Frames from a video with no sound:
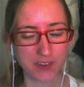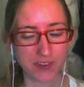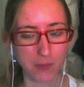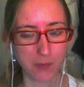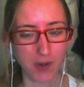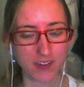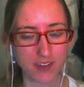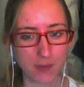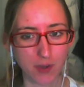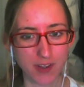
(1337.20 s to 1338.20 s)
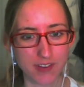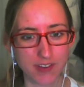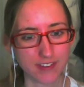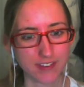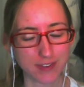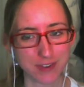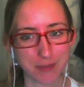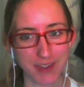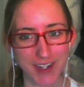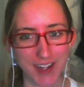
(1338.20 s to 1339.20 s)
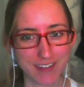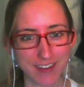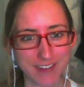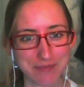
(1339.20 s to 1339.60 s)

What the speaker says: somewhere suppressed. I don't know.